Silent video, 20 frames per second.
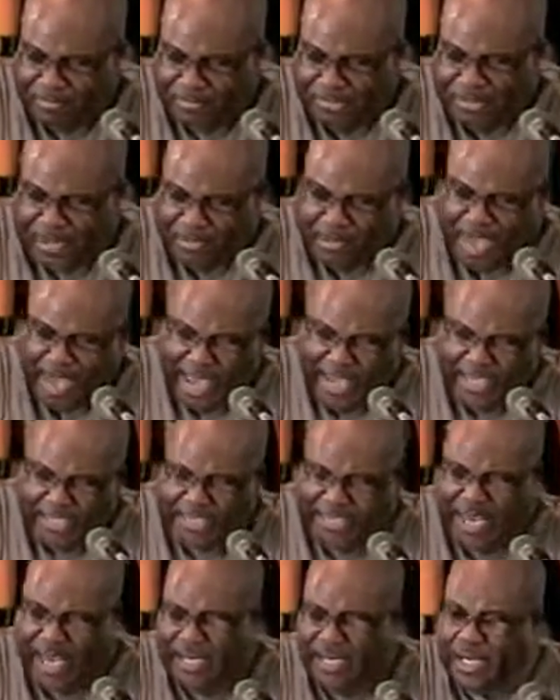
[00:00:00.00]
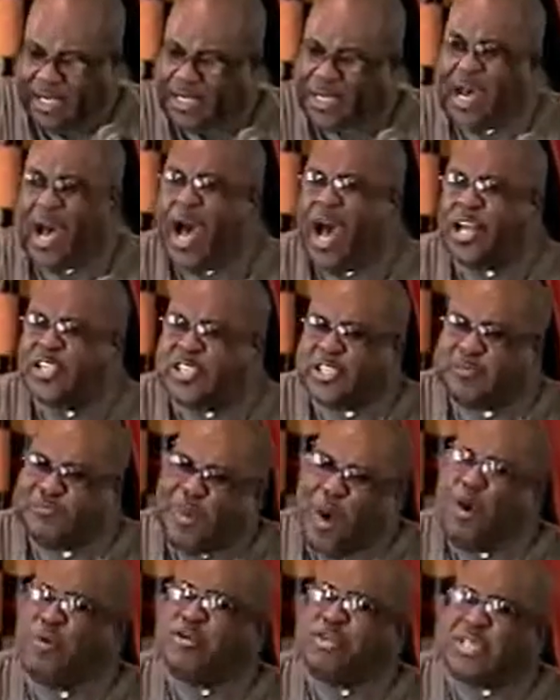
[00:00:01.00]
The man said that God
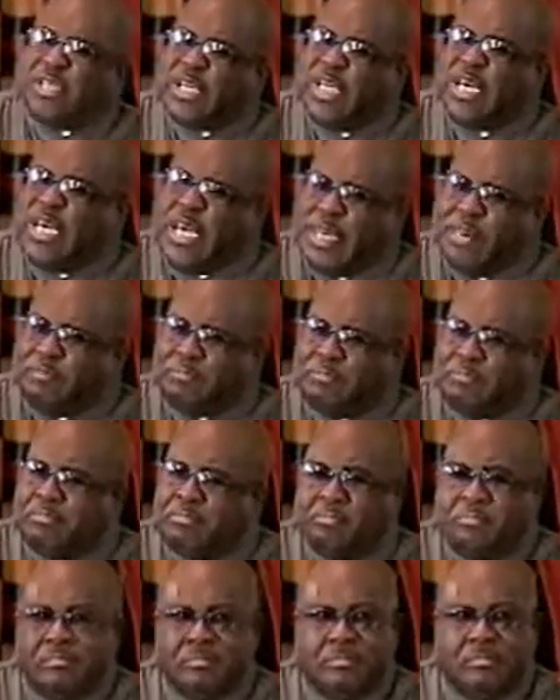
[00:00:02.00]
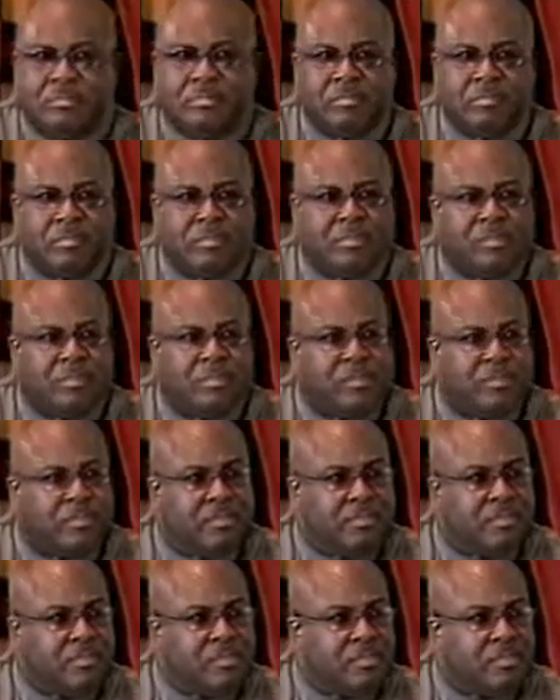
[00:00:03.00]
spoke to him.
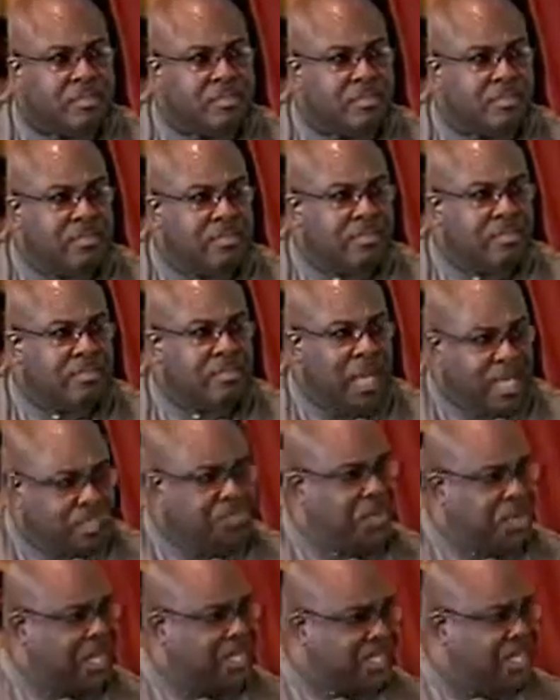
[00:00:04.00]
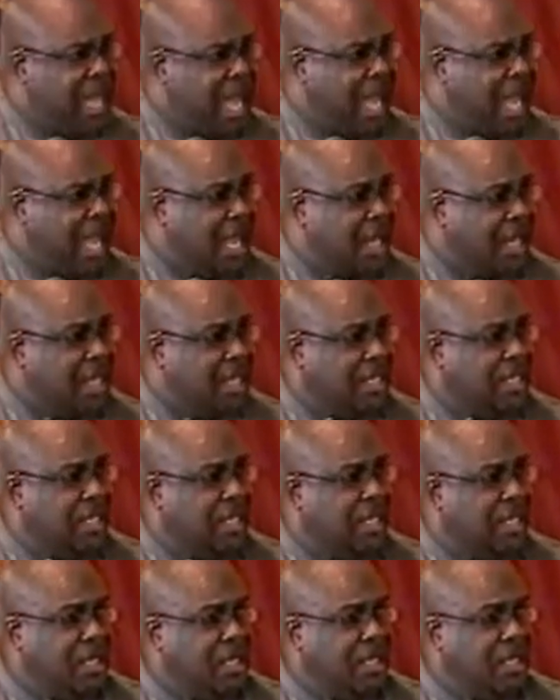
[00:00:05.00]
That's what he said.
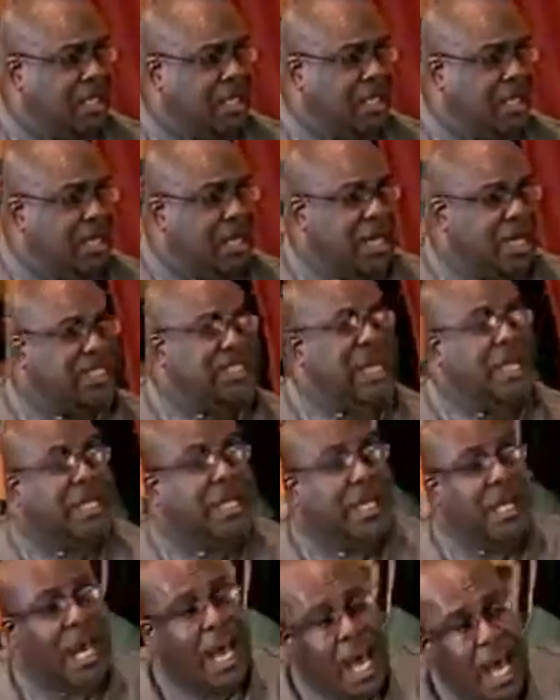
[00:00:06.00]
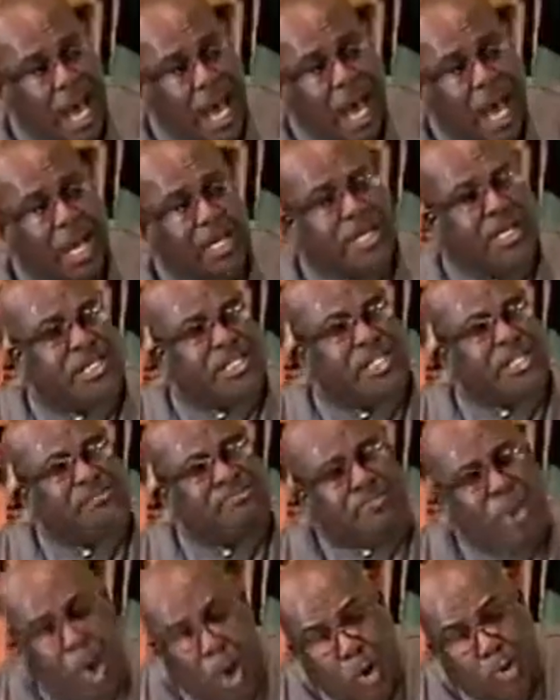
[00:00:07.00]
He said God
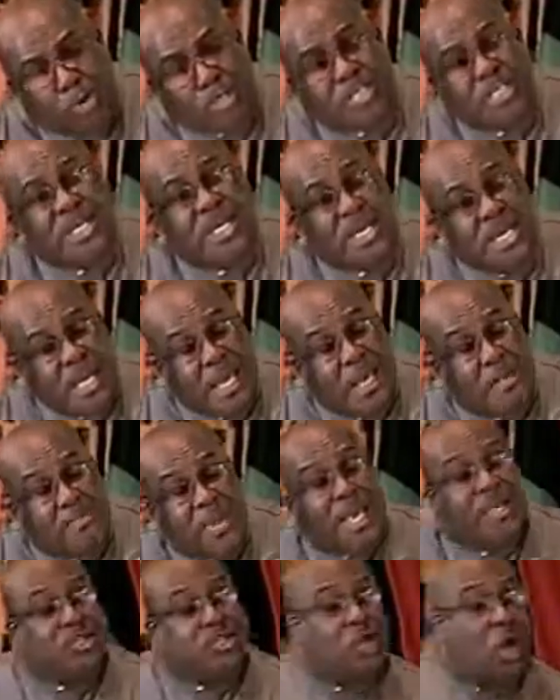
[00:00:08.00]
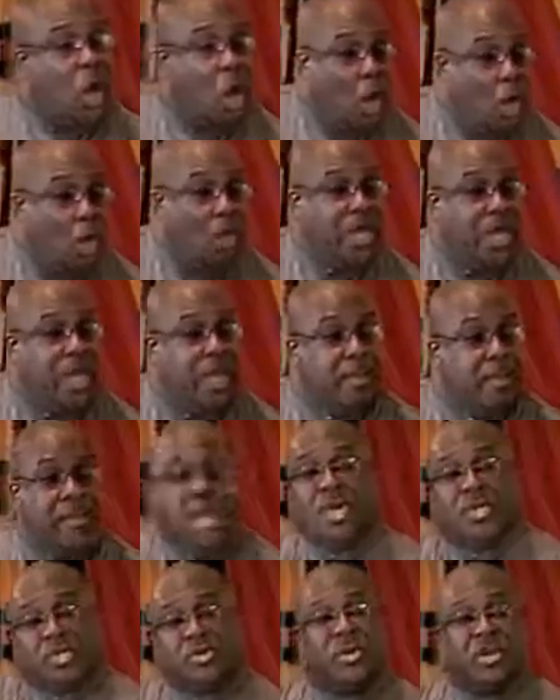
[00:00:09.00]
spoke to him and told
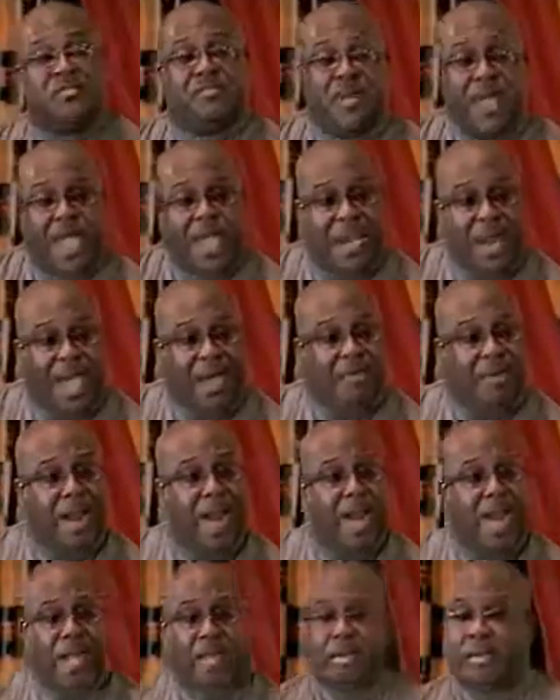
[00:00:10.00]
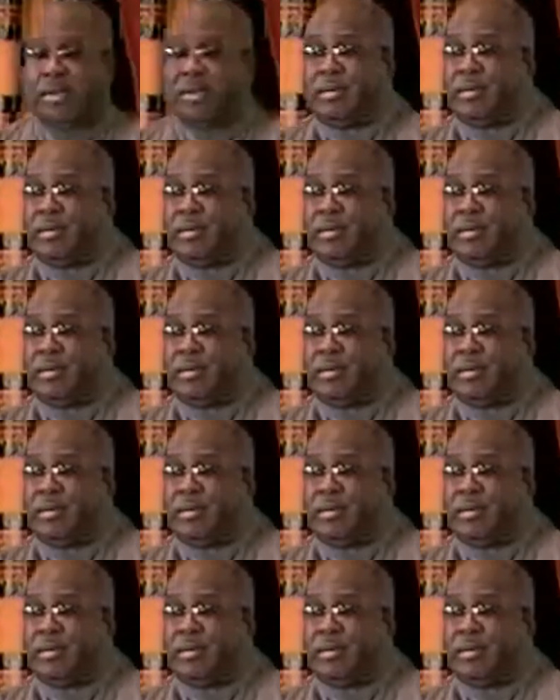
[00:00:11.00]
him to invade Iraq.